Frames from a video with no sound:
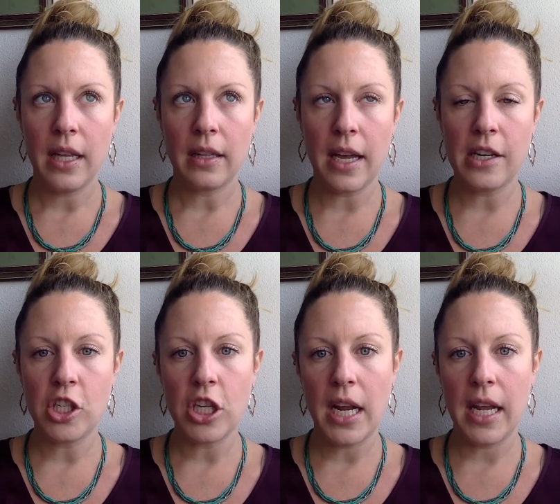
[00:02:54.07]

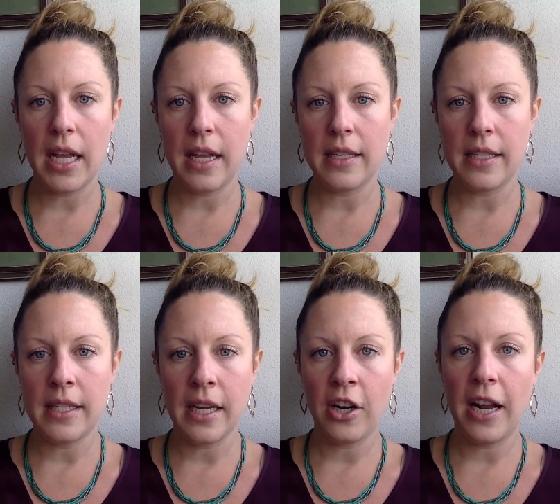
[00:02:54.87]
lunch and
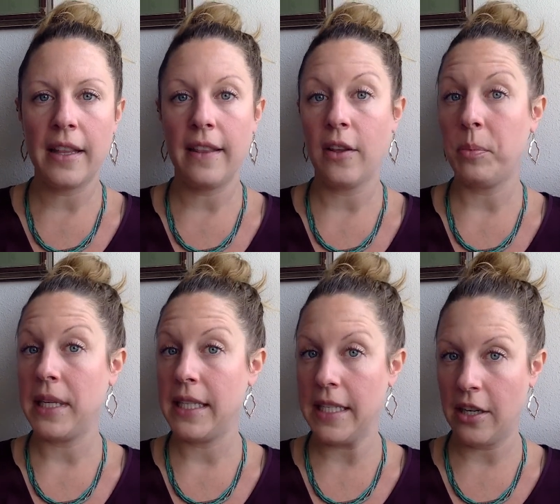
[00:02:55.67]
dinner, and then there'll
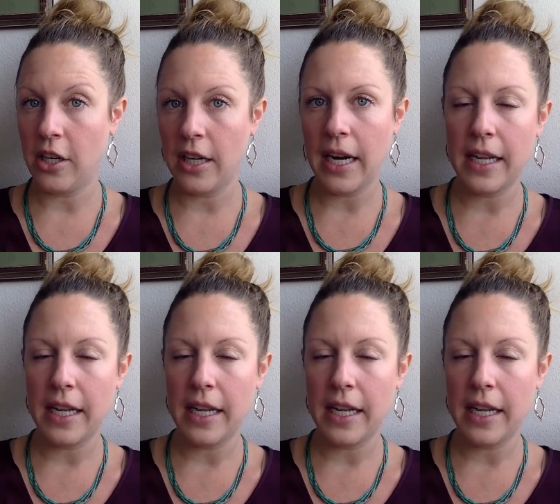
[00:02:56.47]
be dinner.